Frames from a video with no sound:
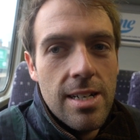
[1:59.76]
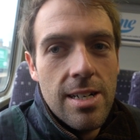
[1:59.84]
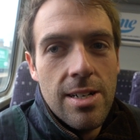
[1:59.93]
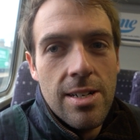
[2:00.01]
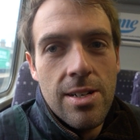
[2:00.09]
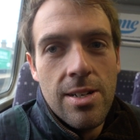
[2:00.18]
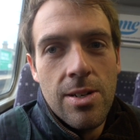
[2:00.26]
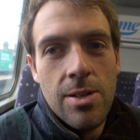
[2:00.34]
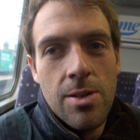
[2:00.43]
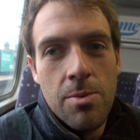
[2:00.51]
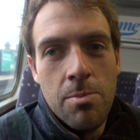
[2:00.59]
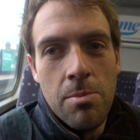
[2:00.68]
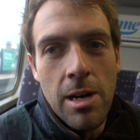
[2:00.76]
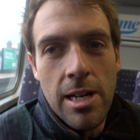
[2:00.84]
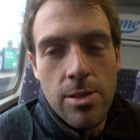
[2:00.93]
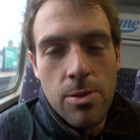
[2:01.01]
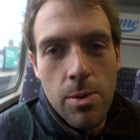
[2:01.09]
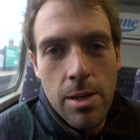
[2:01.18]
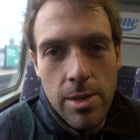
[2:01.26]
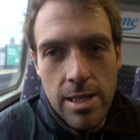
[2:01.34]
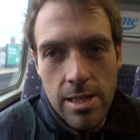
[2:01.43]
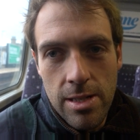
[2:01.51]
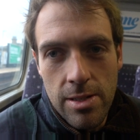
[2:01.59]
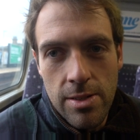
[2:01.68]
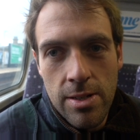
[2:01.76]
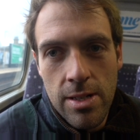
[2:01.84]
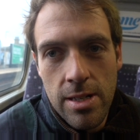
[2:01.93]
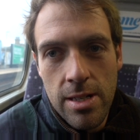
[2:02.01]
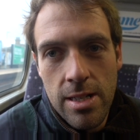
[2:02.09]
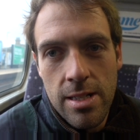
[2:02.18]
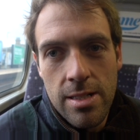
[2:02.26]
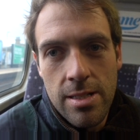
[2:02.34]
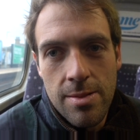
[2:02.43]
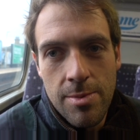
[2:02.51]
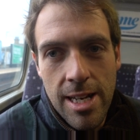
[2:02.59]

Very. Minus one window and some